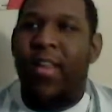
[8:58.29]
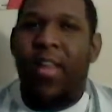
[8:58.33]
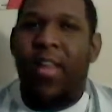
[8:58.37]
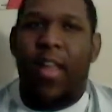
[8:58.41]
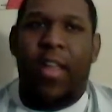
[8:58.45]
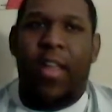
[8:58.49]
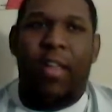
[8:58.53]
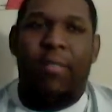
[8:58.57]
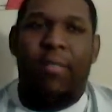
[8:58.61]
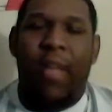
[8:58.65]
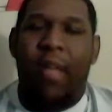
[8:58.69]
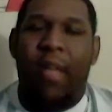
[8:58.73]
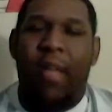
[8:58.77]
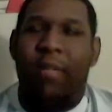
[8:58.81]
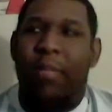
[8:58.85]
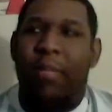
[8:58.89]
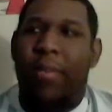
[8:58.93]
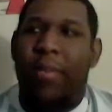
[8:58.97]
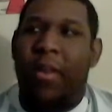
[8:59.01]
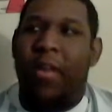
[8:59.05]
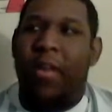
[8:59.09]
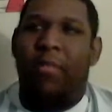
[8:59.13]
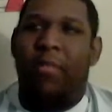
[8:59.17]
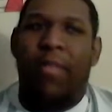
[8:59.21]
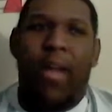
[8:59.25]
and giving
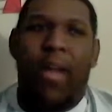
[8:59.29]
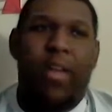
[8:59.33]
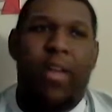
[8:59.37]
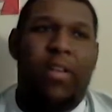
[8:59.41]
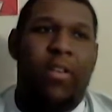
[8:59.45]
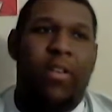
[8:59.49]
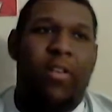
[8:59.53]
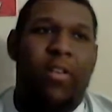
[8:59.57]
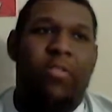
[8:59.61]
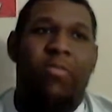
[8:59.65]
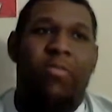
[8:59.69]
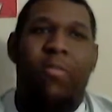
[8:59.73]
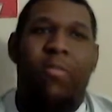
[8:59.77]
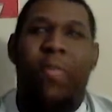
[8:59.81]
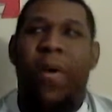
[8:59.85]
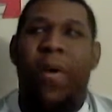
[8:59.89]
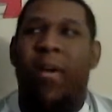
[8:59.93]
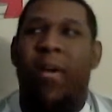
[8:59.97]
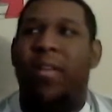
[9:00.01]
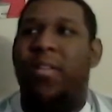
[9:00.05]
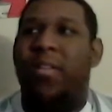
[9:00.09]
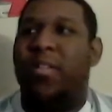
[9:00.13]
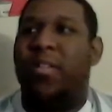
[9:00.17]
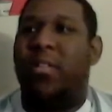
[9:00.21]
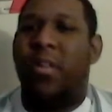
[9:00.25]
everybody a ride to the Duel
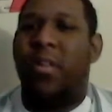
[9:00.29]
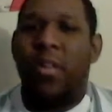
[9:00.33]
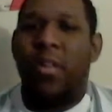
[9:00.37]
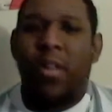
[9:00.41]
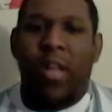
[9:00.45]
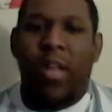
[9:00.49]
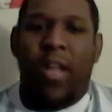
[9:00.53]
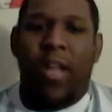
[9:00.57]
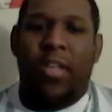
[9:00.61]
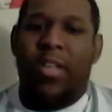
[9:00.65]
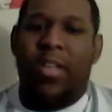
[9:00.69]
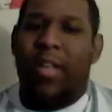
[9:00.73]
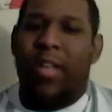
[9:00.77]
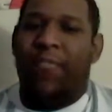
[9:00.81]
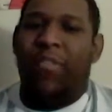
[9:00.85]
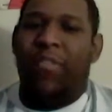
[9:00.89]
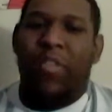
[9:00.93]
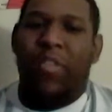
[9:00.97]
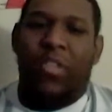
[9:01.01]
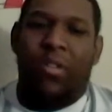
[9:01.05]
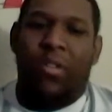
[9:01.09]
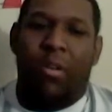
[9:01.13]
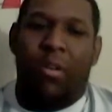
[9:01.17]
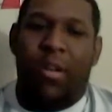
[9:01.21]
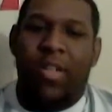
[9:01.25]
Palace, except for
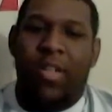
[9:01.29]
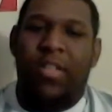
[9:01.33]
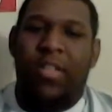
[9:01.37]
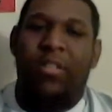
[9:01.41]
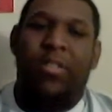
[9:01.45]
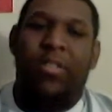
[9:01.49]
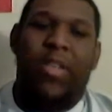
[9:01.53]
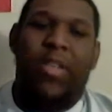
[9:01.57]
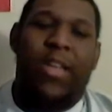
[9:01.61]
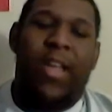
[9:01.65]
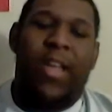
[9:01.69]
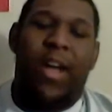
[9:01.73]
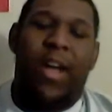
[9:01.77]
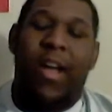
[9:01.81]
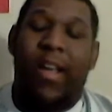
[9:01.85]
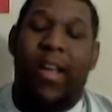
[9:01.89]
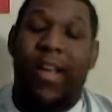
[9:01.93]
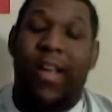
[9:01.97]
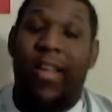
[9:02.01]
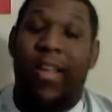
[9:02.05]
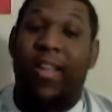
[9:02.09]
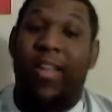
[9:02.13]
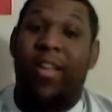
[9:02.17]
Sora and Tsuchikage.